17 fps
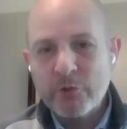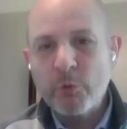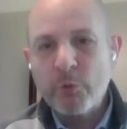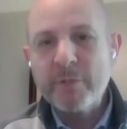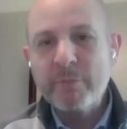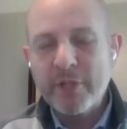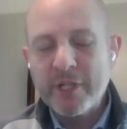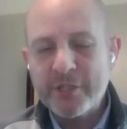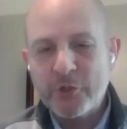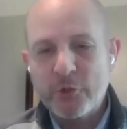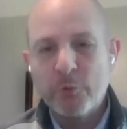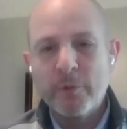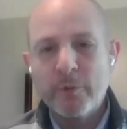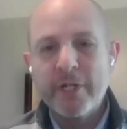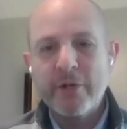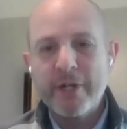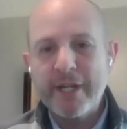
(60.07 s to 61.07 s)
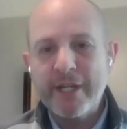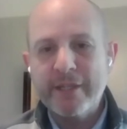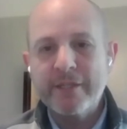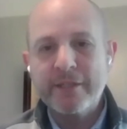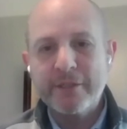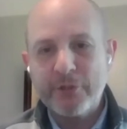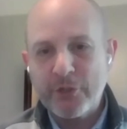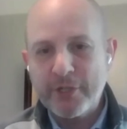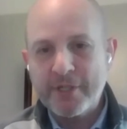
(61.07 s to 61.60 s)
20-plus career in the
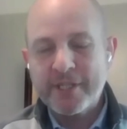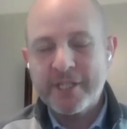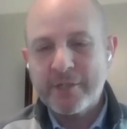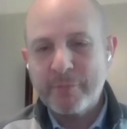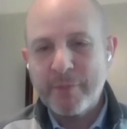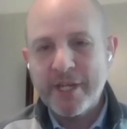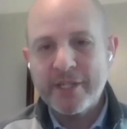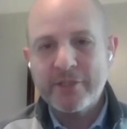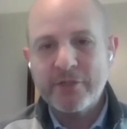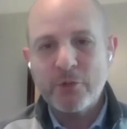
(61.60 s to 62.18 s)
logistics space.